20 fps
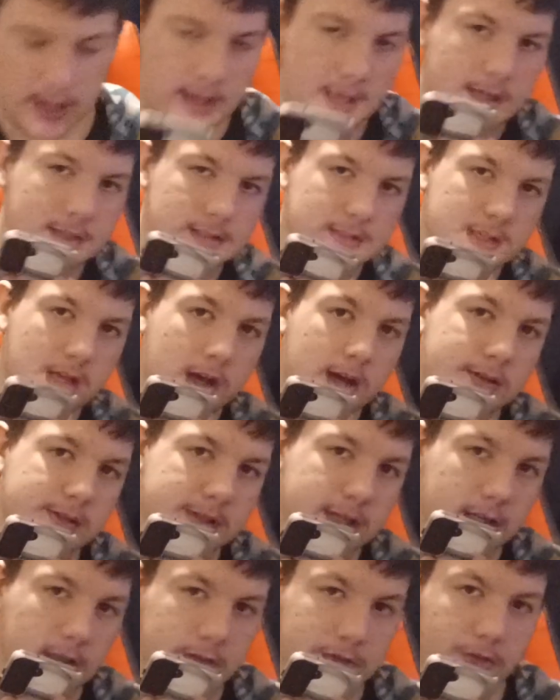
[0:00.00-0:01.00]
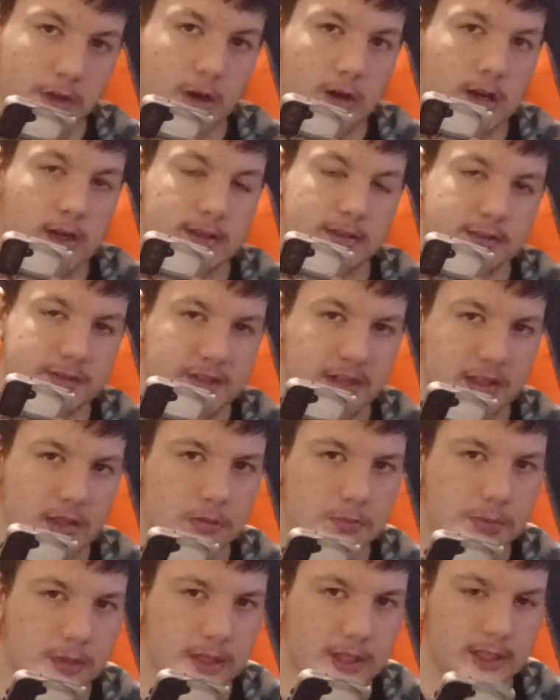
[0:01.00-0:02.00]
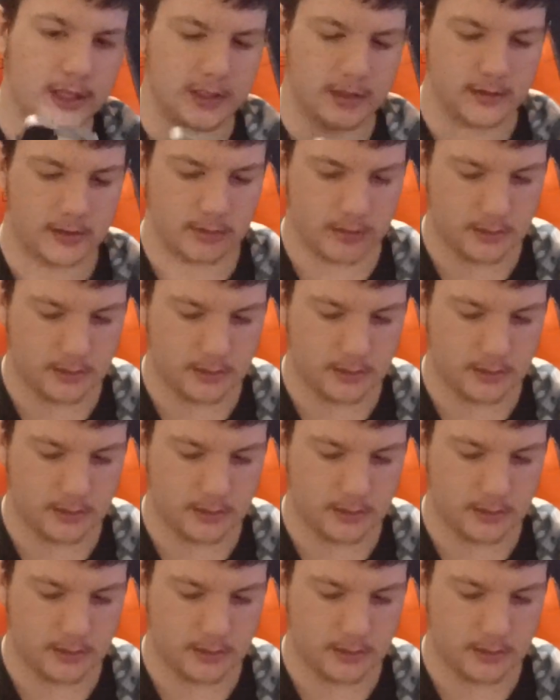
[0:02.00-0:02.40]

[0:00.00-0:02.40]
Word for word: Is Until Dawn single player?